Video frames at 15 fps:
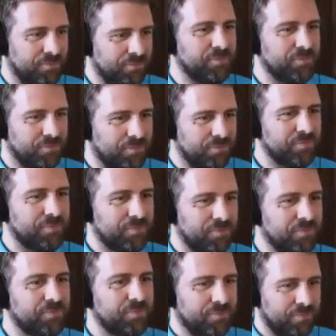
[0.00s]

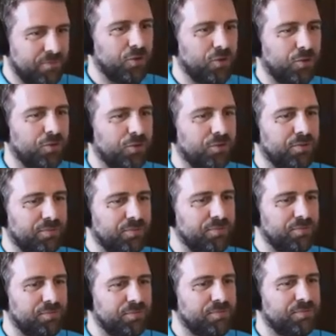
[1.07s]

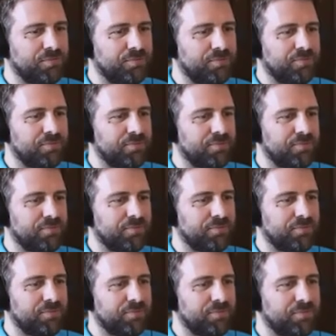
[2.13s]

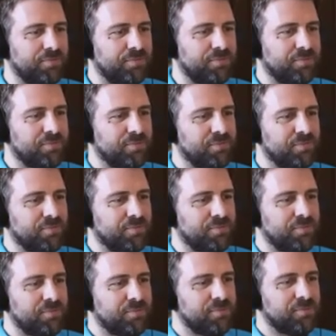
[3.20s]

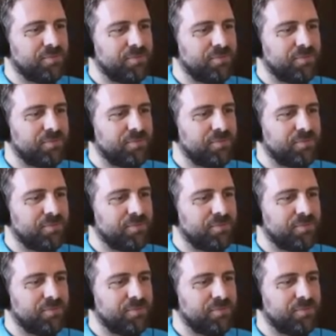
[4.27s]
The person shown says nothing.